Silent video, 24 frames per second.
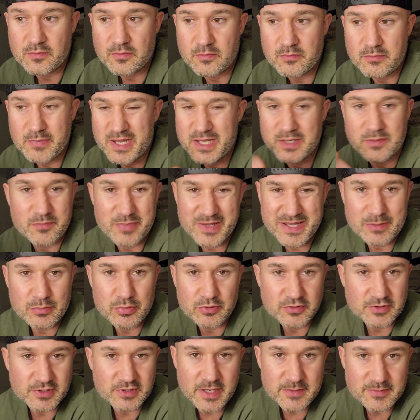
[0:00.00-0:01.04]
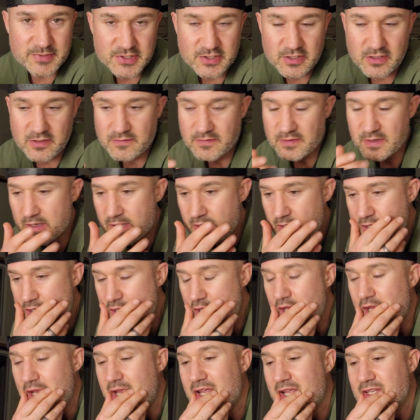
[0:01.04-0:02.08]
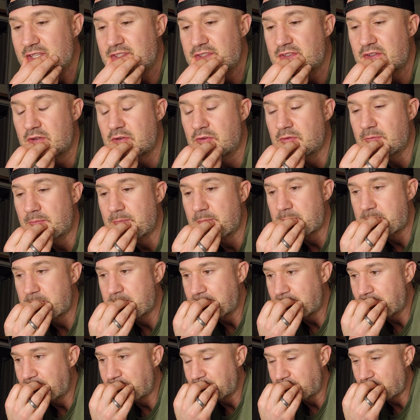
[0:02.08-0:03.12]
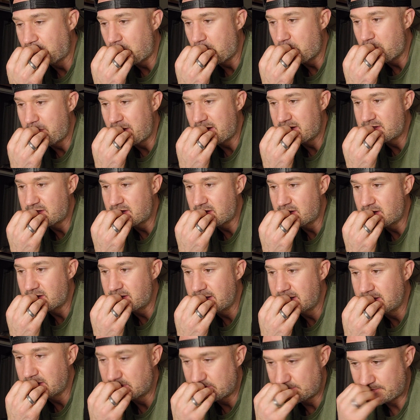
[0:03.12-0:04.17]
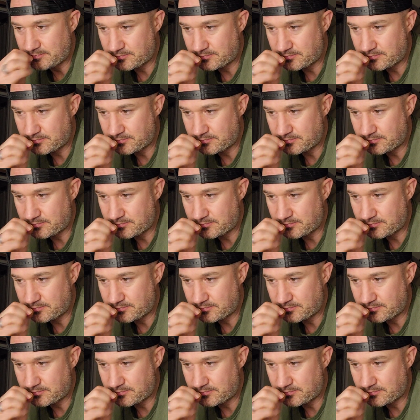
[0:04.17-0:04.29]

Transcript: mean people type stuff. And so basically,